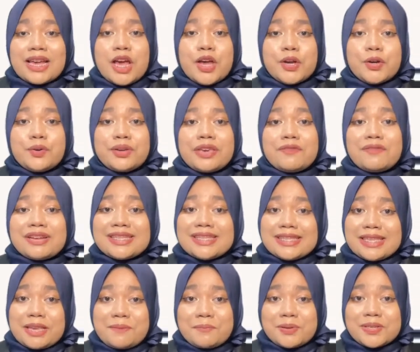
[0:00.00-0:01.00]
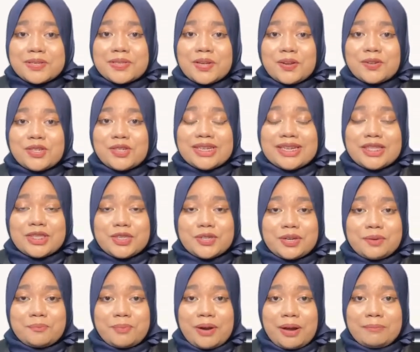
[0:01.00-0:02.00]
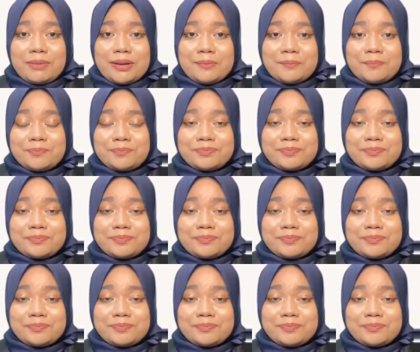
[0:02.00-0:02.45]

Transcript: could give a simple solution to the problem.